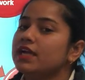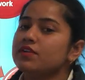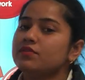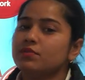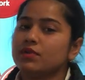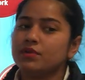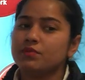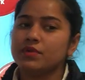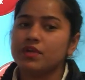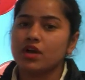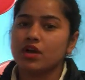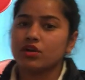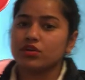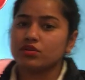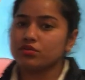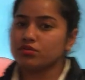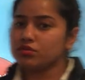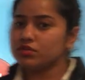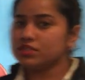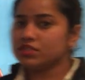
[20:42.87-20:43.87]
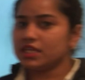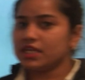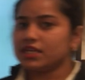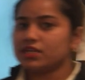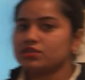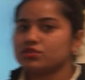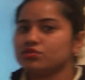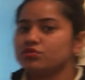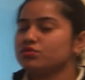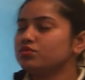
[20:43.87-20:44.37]
It will be a good
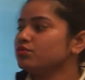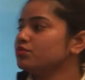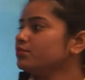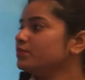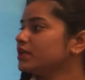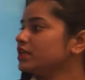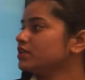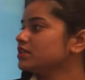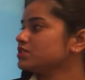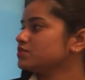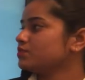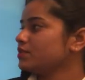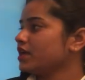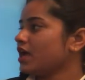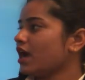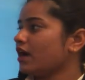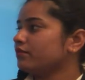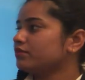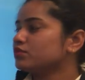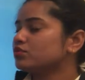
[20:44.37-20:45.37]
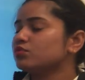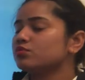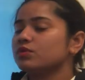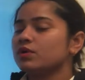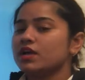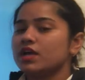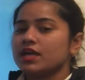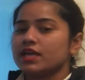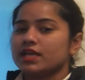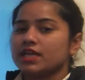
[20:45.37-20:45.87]
thing to do, because we have to
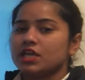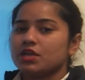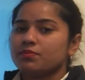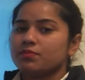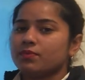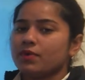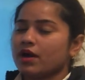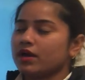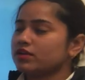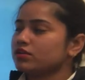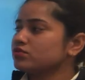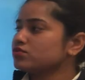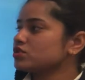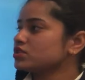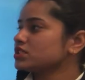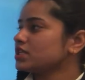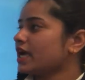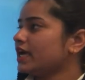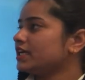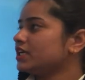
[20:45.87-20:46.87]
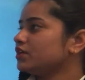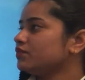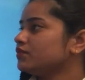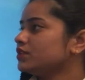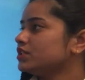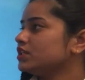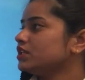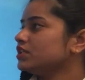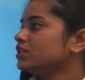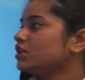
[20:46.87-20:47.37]
keep our society
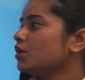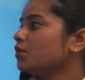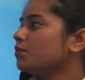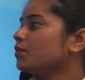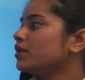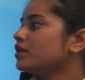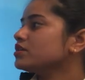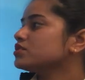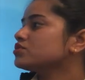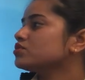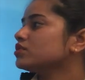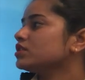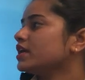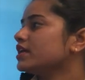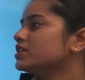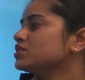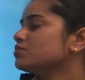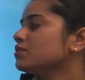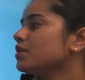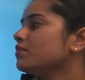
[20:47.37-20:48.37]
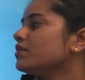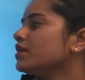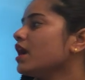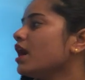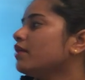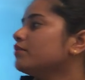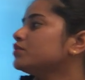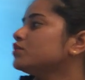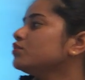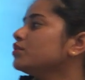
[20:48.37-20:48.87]
within the work, so that's why we
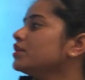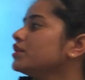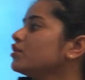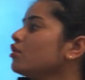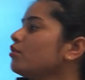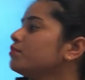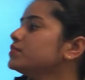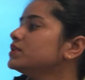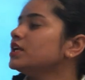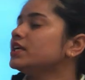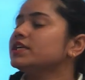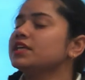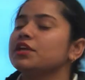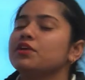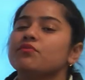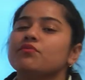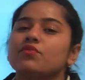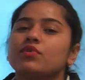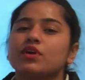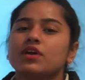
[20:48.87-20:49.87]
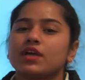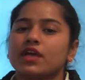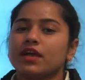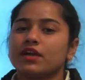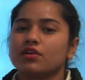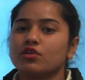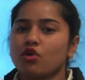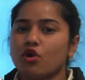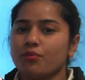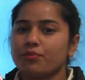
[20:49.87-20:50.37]
have to adopt the teamwork
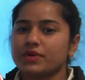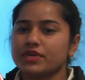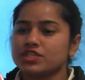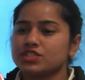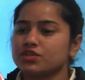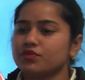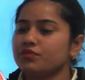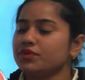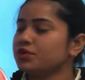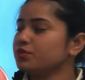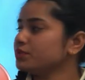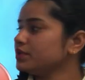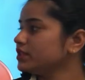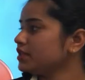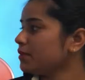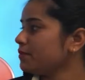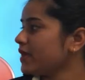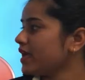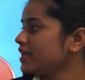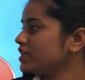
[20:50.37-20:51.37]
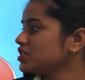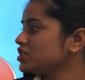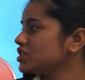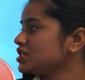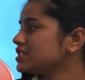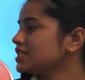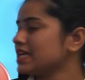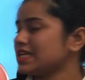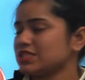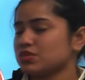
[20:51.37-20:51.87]
and cooperation between the
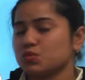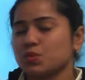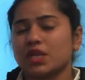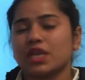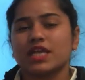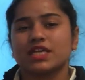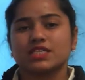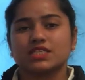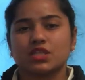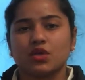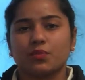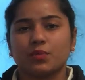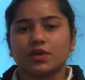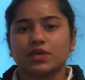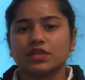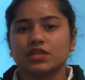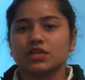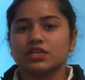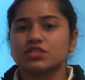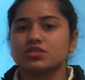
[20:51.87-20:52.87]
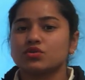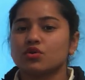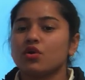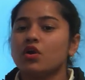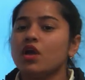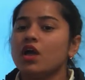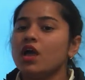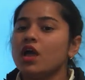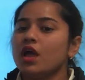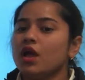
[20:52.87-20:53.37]
managers as well as the workers, so
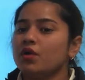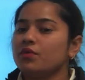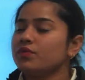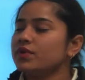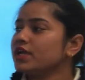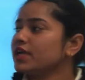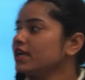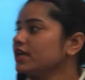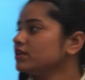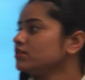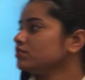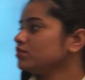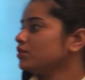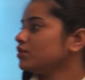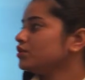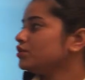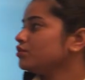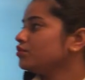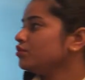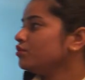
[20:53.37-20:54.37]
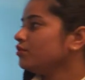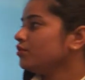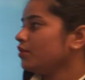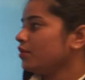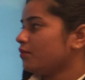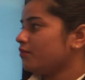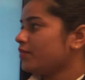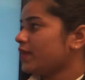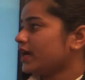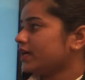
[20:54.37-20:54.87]
we can do
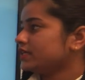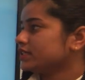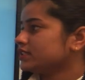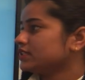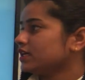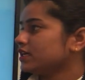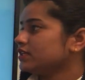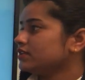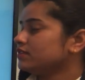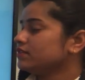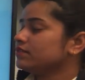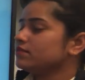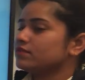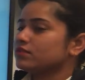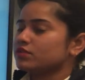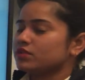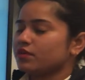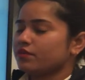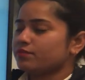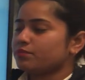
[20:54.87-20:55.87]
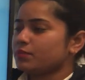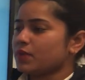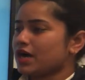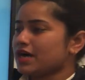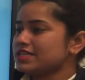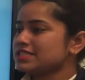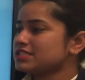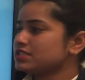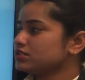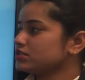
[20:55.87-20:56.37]
better than the
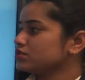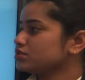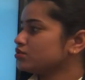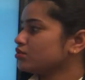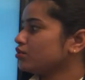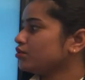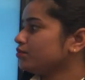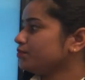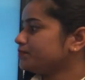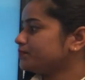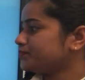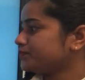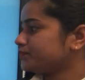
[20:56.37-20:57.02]
past. So